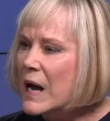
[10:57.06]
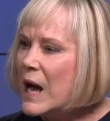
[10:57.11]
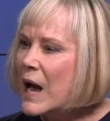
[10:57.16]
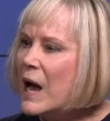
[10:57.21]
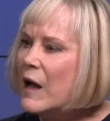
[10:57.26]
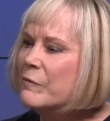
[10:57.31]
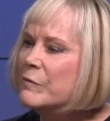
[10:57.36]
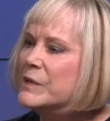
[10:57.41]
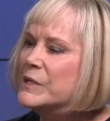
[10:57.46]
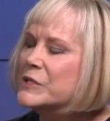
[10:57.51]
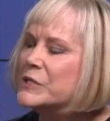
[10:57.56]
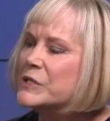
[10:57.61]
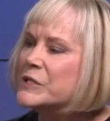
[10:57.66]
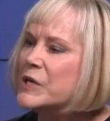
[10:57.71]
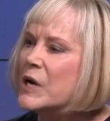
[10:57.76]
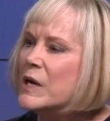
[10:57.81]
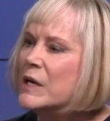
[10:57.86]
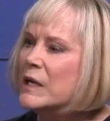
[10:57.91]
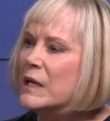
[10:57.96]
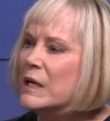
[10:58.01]
I've been
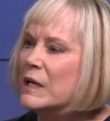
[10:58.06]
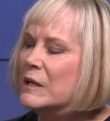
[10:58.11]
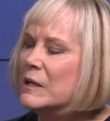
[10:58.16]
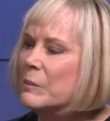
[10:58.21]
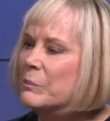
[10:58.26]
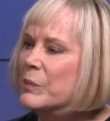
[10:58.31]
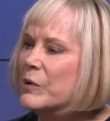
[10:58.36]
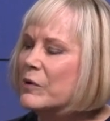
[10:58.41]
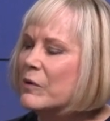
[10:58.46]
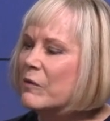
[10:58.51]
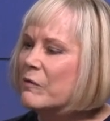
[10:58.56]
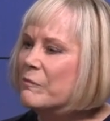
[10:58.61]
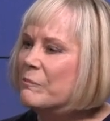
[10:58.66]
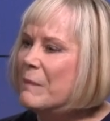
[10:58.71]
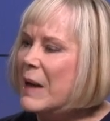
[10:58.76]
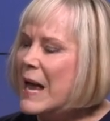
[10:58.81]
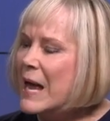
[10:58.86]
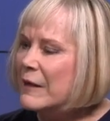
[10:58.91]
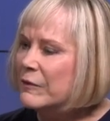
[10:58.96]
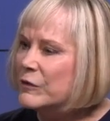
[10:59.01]
studying the book of
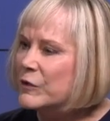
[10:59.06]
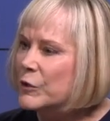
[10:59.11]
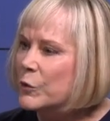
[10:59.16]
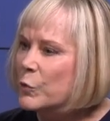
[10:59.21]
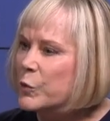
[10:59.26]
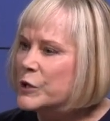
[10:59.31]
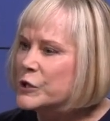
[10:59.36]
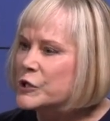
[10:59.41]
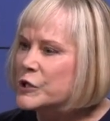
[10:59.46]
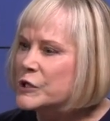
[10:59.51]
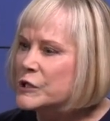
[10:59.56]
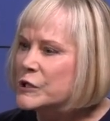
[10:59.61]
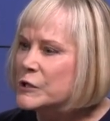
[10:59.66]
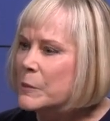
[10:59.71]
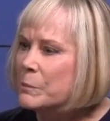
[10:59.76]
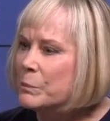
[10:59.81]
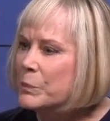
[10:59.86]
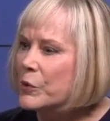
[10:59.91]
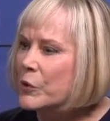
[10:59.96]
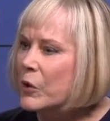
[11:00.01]
Matthew, which is the
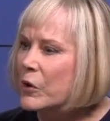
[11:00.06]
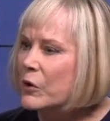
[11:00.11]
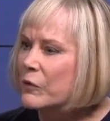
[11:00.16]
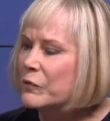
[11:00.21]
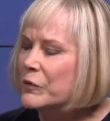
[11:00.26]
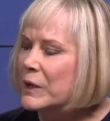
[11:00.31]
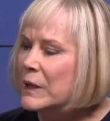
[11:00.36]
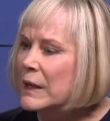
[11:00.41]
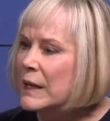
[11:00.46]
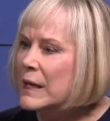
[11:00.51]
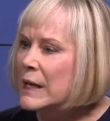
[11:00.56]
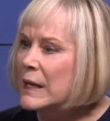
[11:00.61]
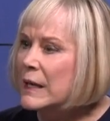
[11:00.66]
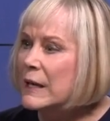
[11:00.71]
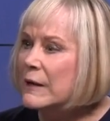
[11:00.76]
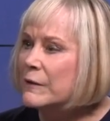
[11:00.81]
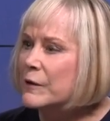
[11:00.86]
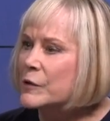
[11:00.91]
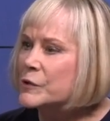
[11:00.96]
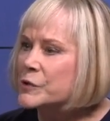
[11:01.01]
book of the king,
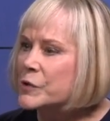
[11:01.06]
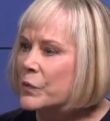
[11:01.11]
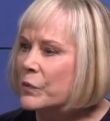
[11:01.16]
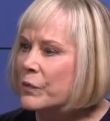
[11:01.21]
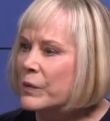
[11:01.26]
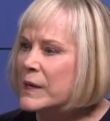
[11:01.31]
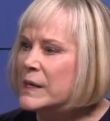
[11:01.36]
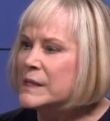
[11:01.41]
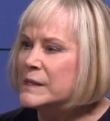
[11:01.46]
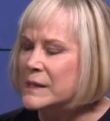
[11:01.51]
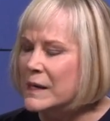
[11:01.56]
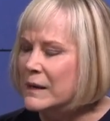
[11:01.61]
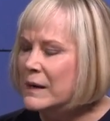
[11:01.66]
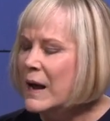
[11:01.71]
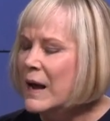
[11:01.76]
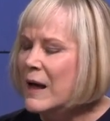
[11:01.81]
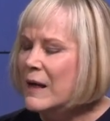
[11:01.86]
and there's a reason